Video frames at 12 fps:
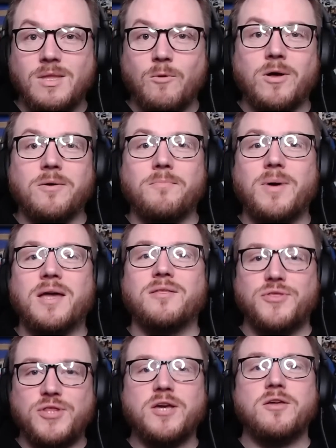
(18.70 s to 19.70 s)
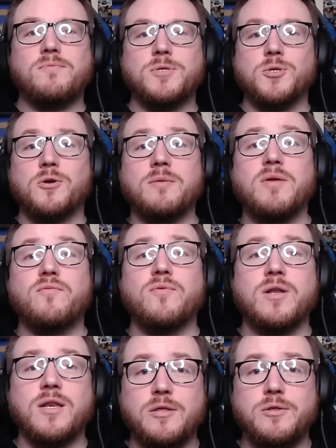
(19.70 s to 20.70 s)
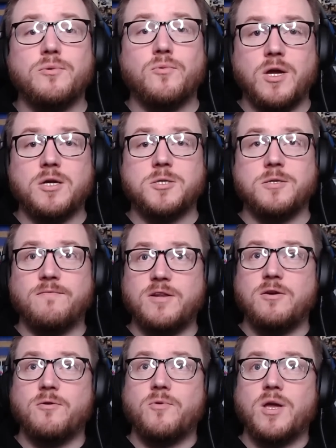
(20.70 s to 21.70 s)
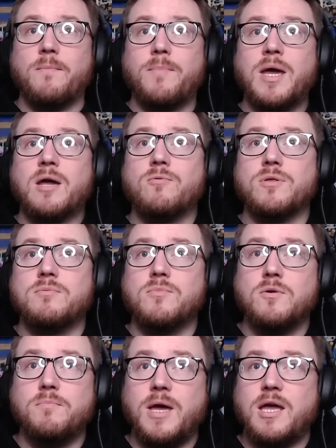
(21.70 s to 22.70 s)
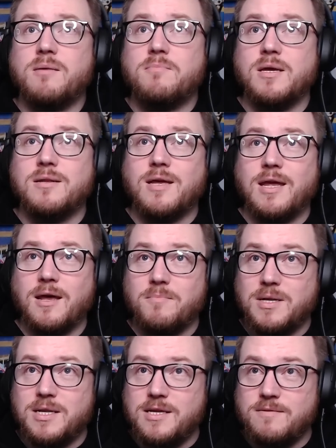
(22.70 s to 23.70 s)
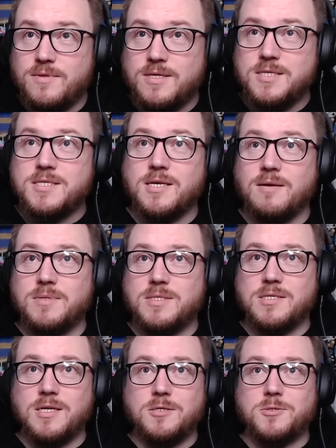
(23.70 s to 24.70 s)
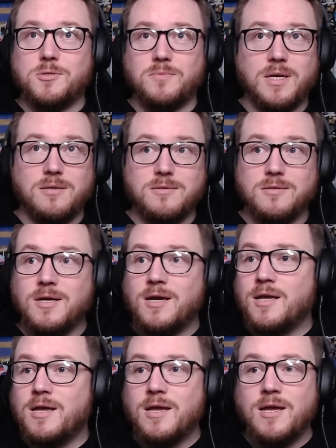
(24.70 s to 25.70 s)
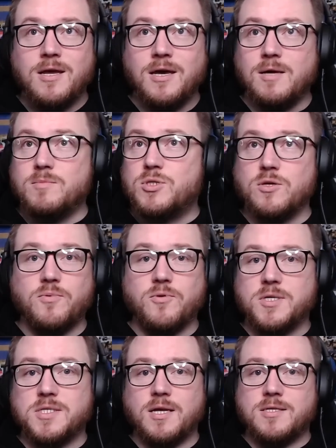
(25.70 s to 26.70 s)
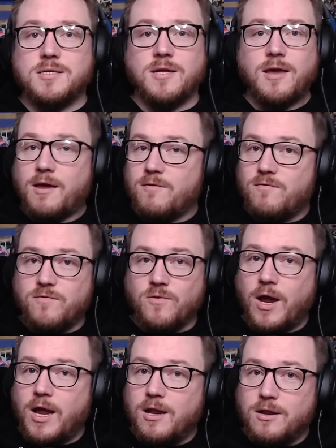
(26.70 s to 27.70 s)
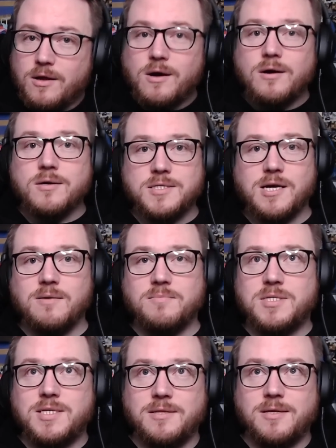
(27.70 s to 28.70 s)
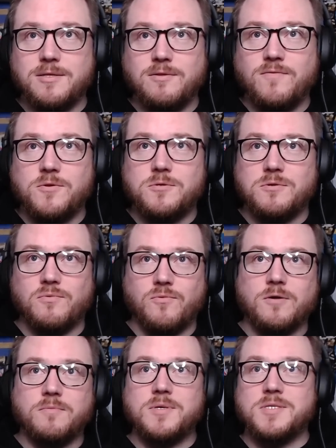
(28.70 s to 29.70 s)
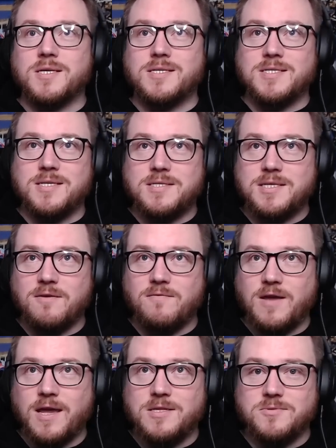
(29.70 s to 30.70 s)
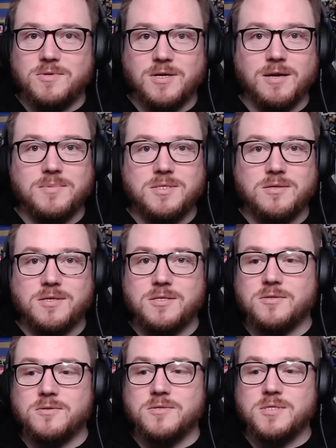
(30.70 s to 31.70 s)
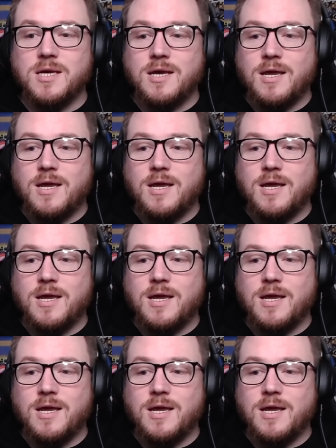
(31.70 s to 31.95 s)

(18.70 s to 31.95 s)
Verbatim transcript: Welcome back, and thank you for joining me for another reaction video. We are back with more Band-Maid, and I believe this time it's an instrumental. I'm super excited. I have for a long time said that the future of rock music is in safe hands when it comes to these girls,